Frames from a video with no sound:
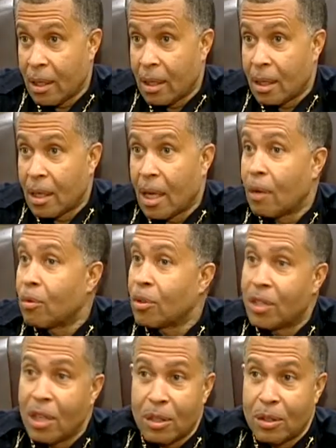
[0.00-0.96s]
I will
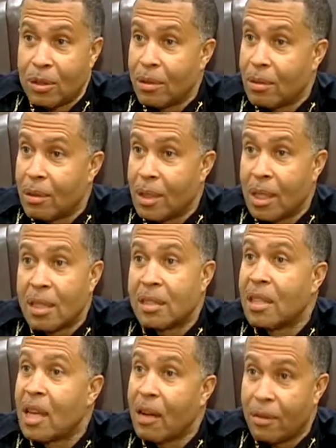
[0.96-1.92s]
tell you, it has
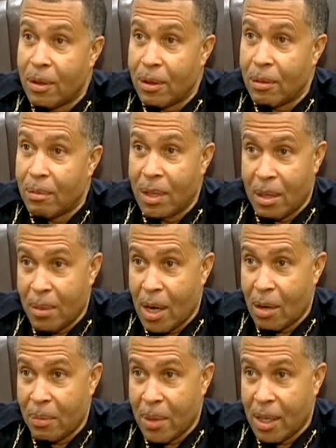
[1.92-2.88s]
never been about
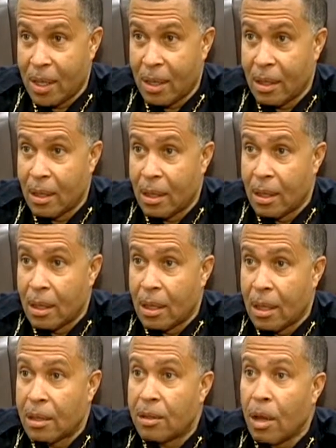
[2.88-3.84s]
money.
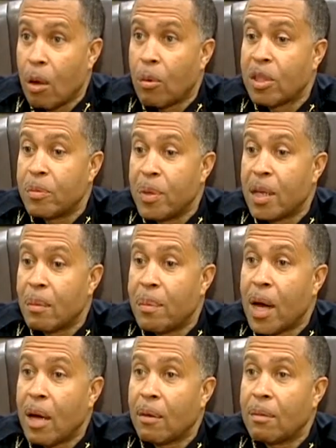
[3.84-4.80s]
It's always been
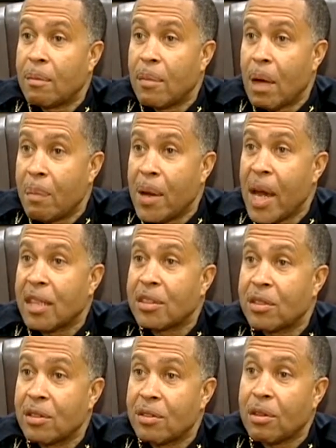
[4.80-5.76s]
about my passion
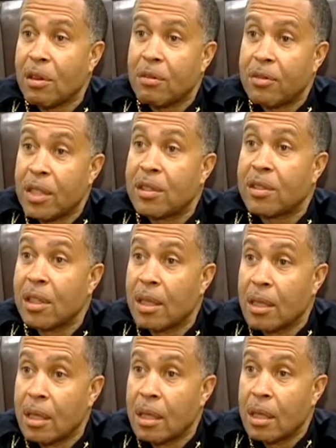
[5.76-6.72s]
to serve this city.
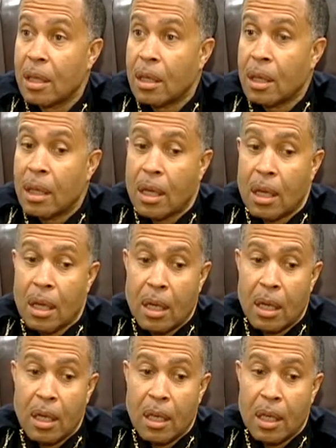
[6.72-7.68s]

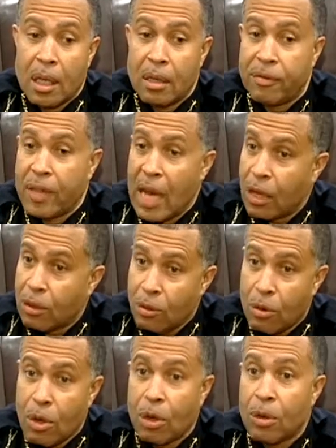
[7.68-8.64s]
Uh, and if down the
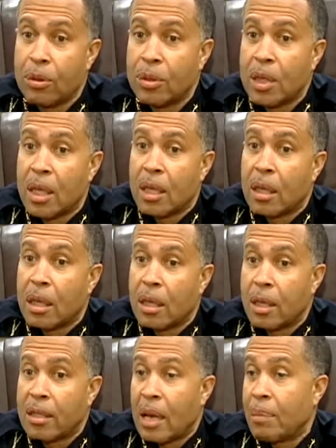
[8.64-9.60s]
road uh,
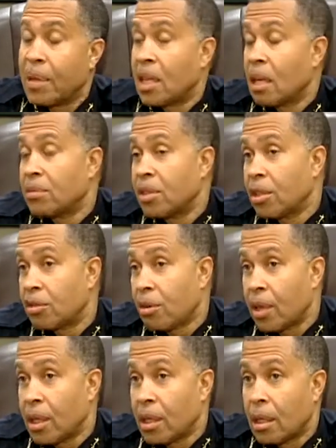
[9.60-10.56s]
that becomes
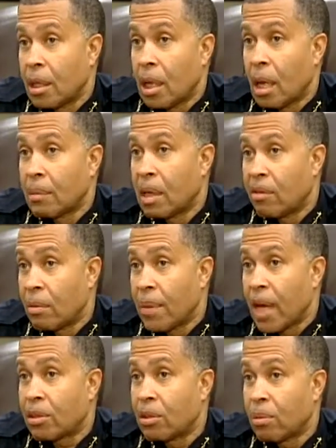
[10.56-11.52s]
Detroit, I'm giving back
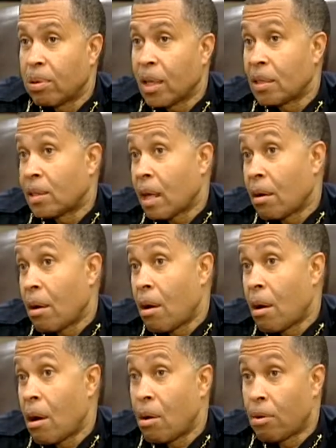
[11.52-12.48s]
to a place I call
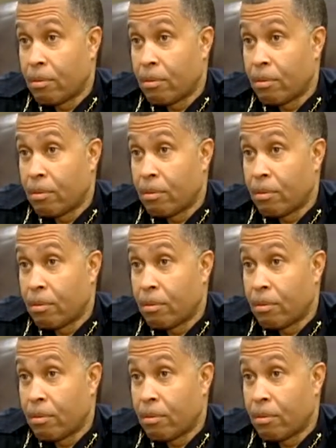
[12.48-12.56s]
home.